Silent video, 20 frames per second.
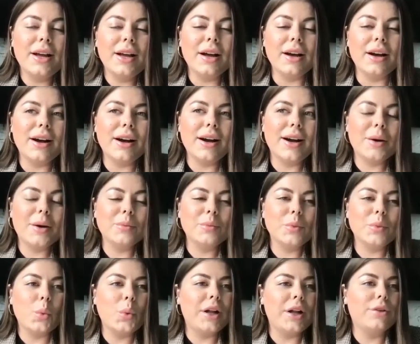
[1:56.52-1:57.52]

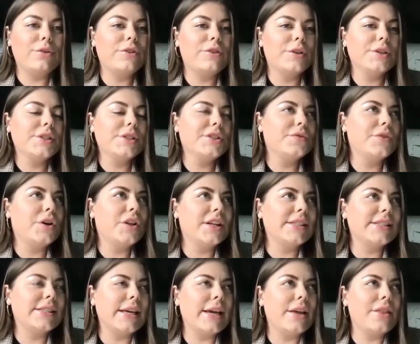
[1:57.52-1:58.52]
Well, first of all,
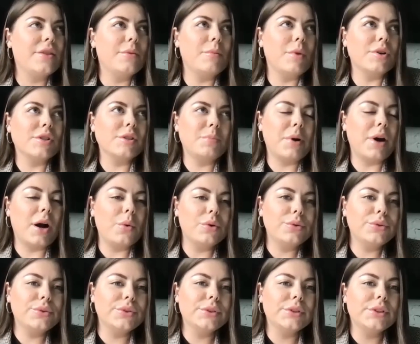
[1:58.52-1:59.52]
I'd say the most
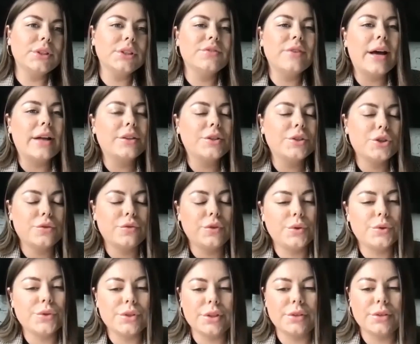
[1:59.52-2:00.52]
powerful advantage of
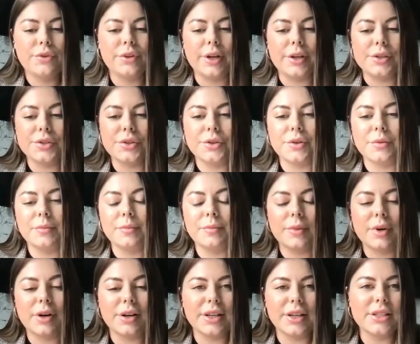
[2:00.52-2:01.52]
using influencer
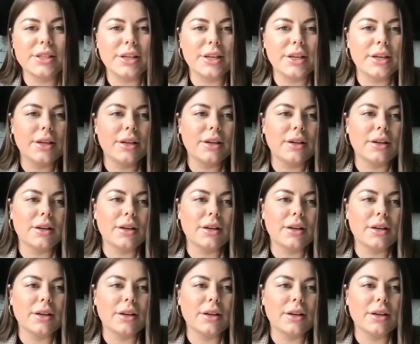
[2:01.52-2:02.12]
marketing